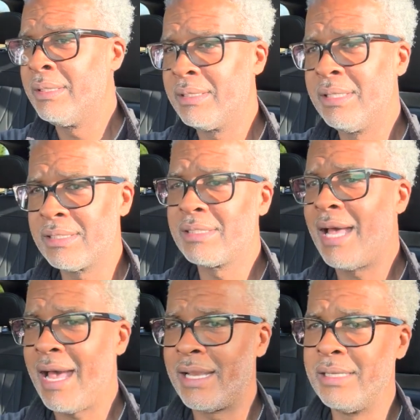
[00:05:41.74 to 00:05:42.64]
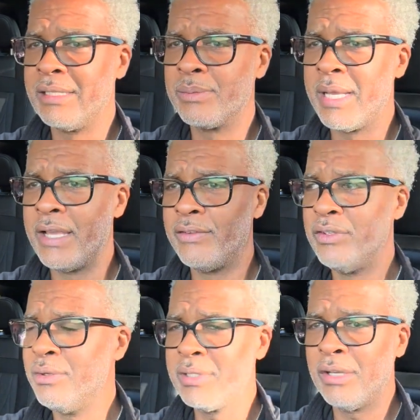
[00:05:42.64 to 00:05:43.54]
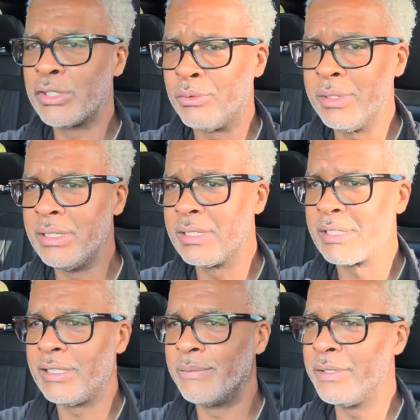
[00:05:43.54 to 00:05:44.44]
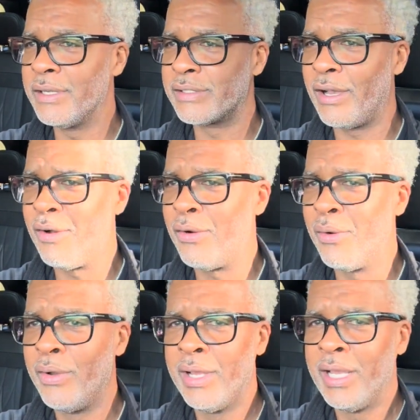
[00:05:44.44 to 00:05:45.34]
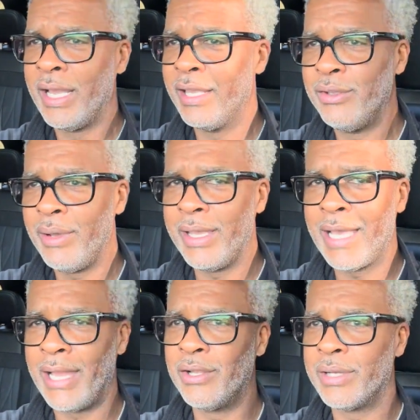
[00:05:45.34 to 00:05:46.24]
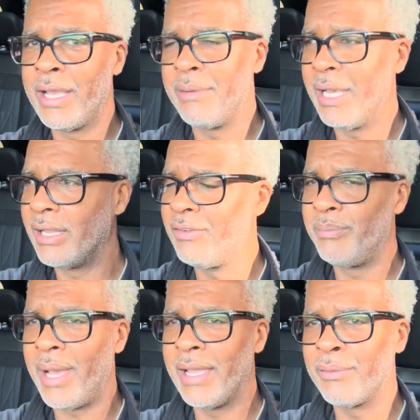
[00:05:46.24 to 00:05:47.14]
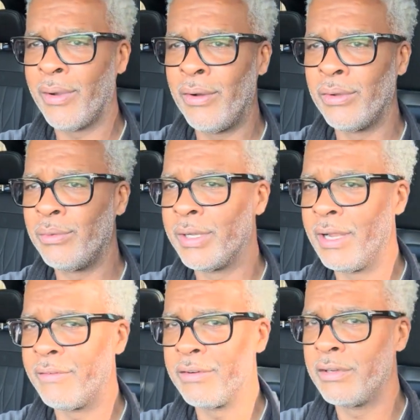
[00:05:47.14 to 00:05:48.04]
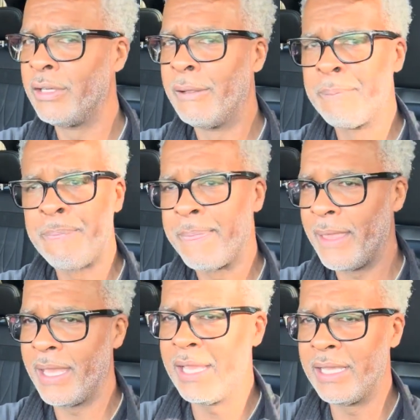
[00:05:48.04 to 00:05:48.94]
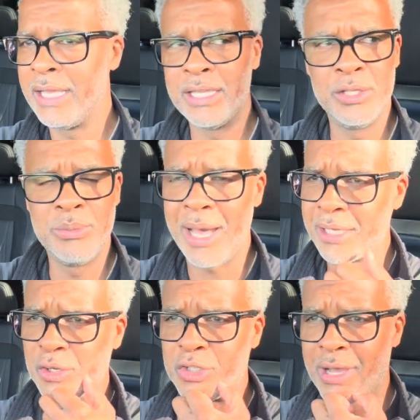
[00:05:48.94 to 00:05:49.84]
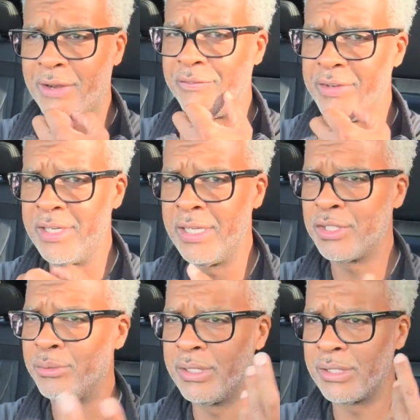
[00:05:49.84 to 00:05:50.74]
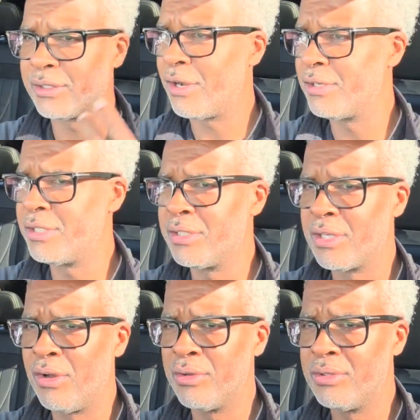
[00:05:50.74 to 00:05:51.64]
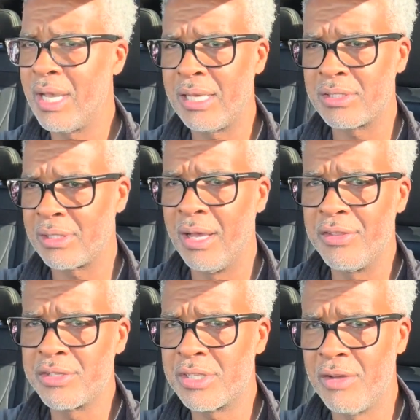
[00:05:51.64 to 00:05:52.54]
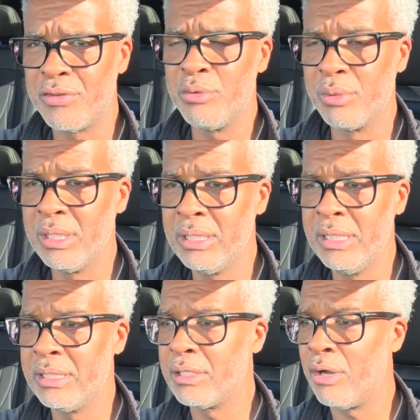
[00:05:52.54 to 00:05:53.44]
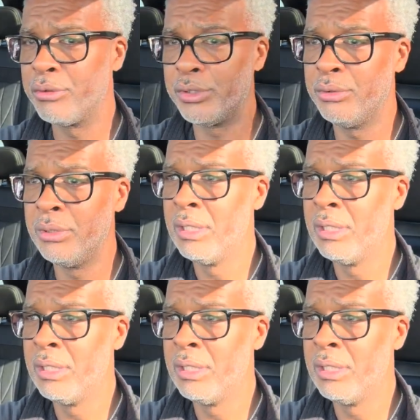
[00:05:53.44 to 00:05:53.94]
this is how it is, man. You in your 20s and some years old, and you ain't got no damn hell of a bankroll or whatever, and you about to go try to fund 20s or 30 years old, and you got other stuff you really need to go do,